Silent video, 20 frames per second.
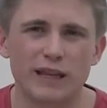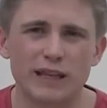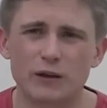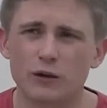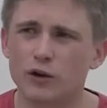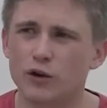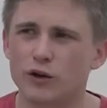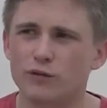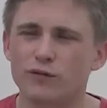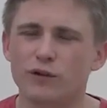They're
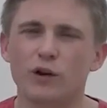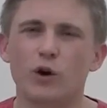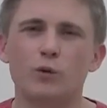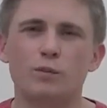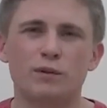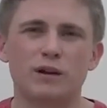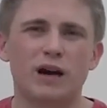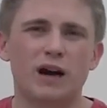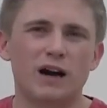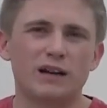not looking for an
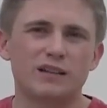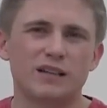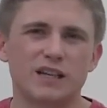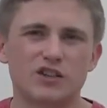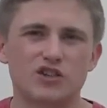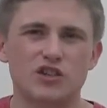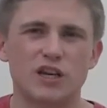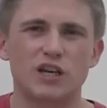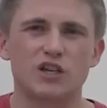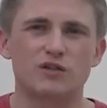open hearted
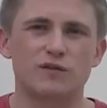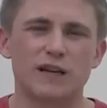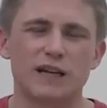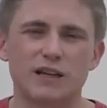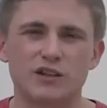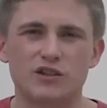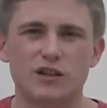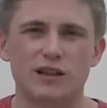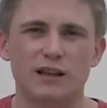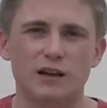exchange of
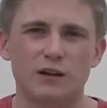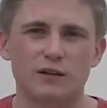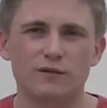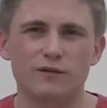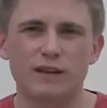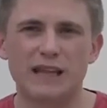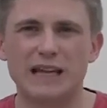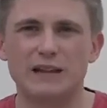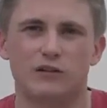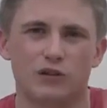energy, they're looking
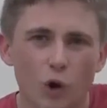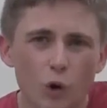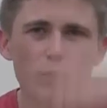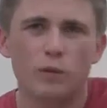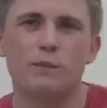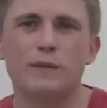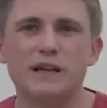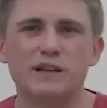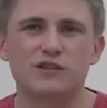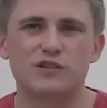for that
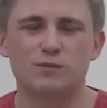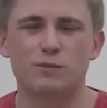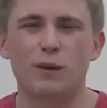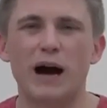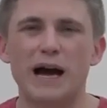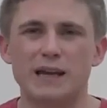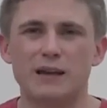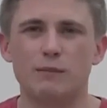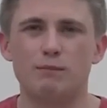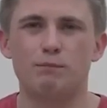dopamine
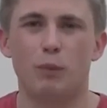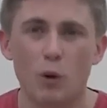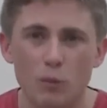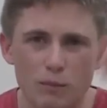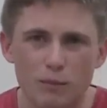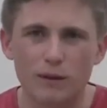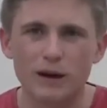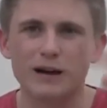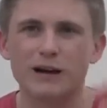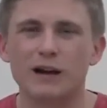spike,
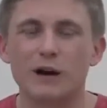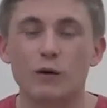boom!